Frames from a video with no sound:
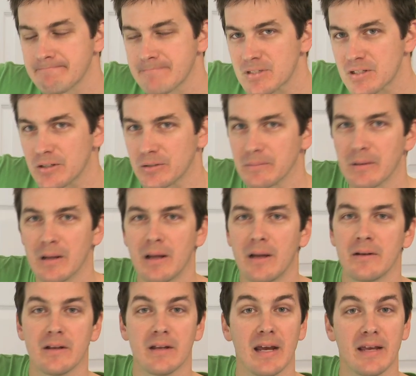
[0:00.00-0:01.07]
So,
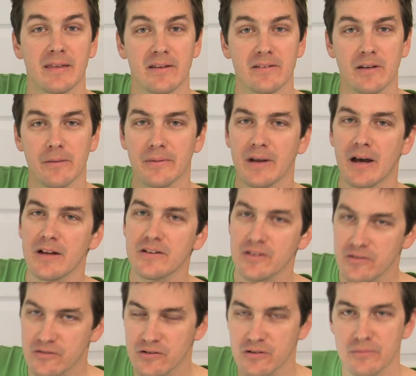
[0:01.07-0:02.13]
to take things up a notch
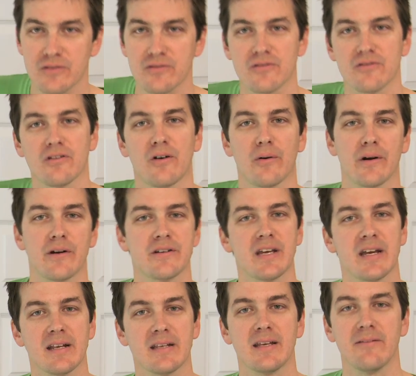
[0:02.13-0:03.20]
in true Mr. Saltwater
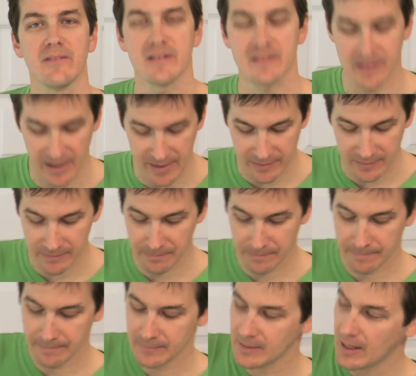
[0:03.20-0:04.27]
Tank TV style,
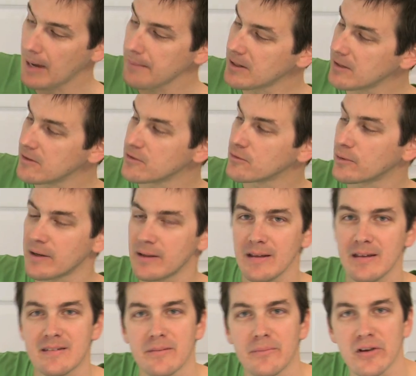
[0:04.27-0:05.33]
I'm going to use one of
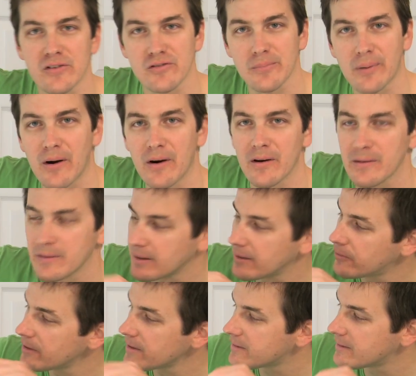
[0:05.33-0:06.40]
these to measure PAR. Now
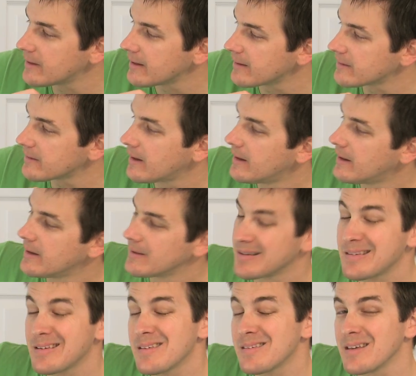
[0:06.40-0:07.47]
what is this?
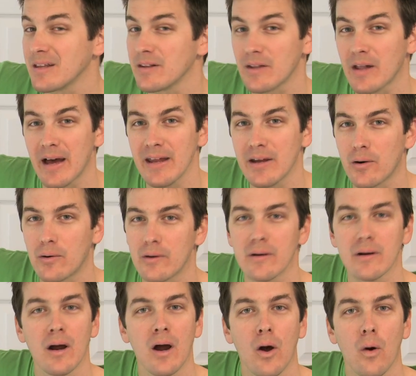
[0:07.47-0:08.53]
This is the
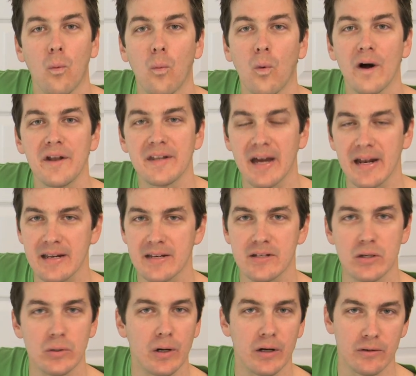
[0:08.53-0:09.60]
Lycor
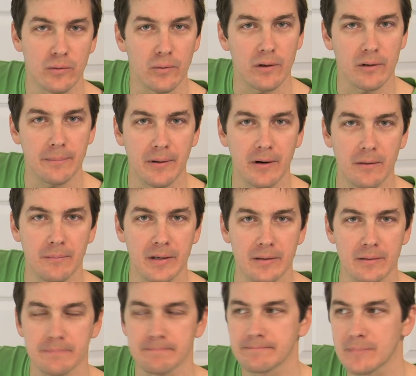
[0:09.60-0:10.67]
192 underwater PAR
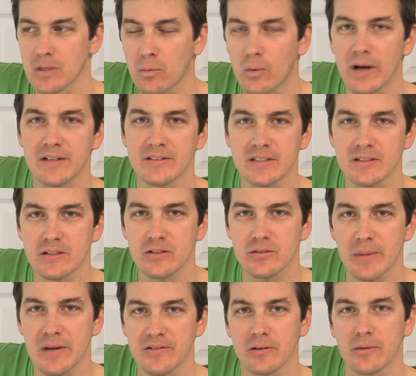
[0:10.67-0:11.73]
meter. Why is it so
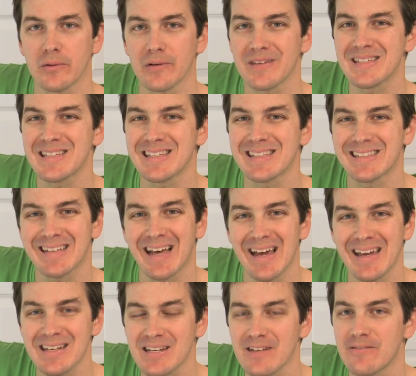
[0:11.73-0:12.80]
special? Well, this is
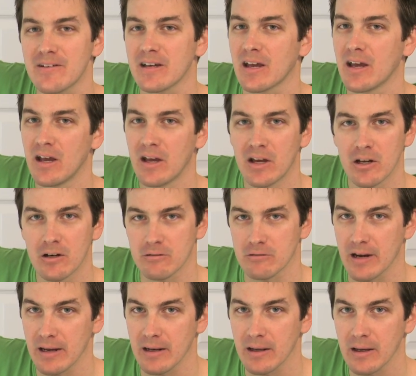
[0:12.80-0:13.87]
scientific
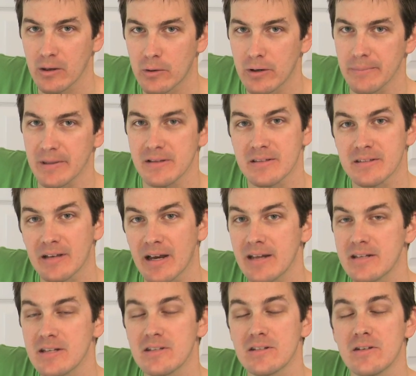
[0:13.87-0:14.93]
grade equipment.
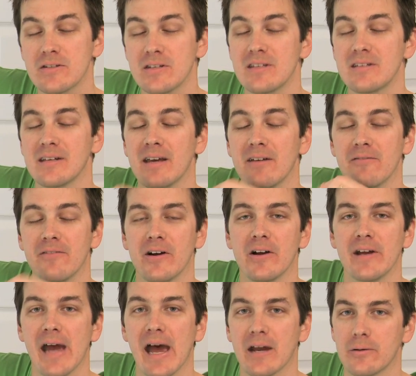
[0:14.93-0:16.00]
Scientists use this to get
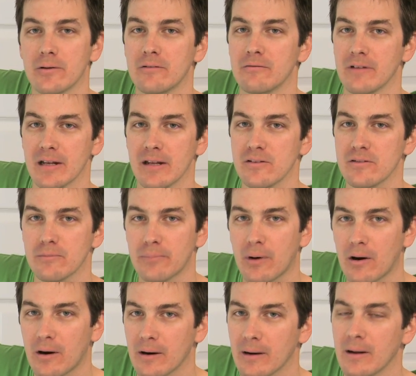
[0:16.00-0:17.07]
very accurate readings of
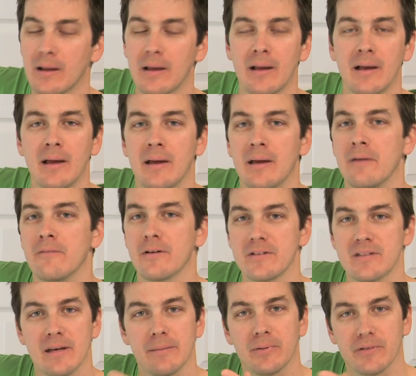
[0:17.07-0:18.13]
PAR. For
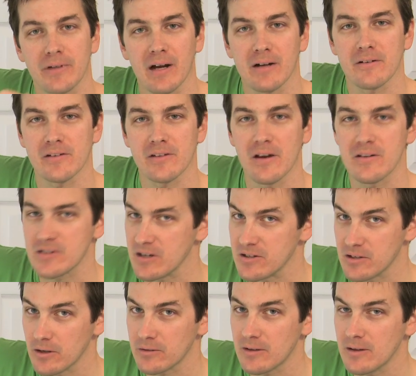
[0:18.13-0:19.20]
example, Dr. Sanjay
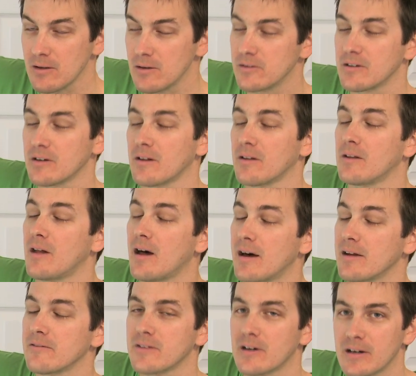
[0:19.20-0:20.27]
Joshi, who's done a
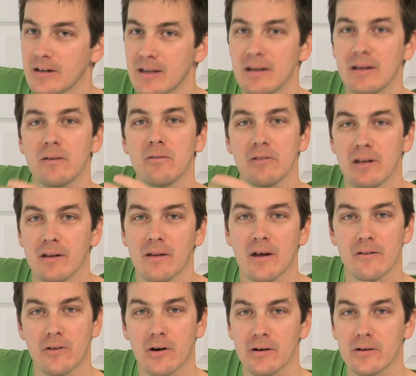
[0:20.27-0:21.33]
lot of talking, written a lot
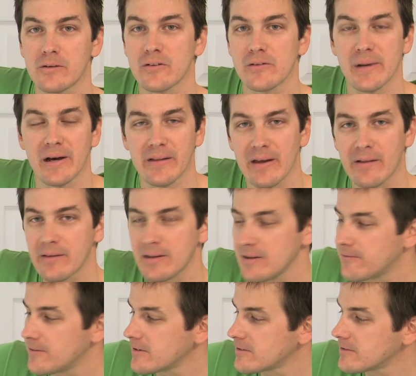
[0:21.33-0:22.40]
of articles about LED
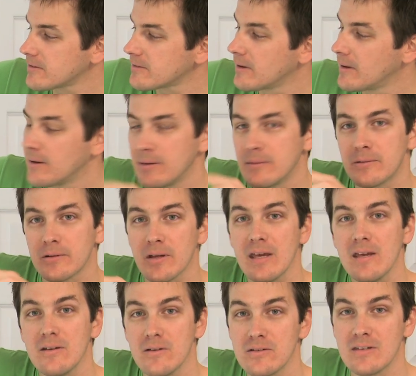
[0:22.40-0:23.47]
fixtures, well, he
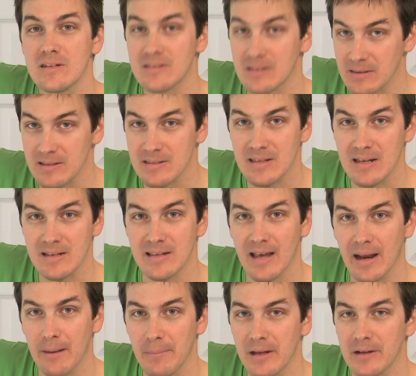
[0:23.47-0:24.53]
uses this
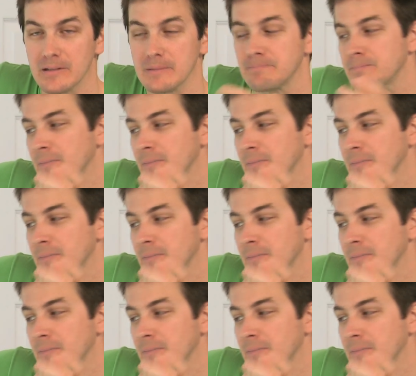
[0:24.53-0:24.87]
exact meter.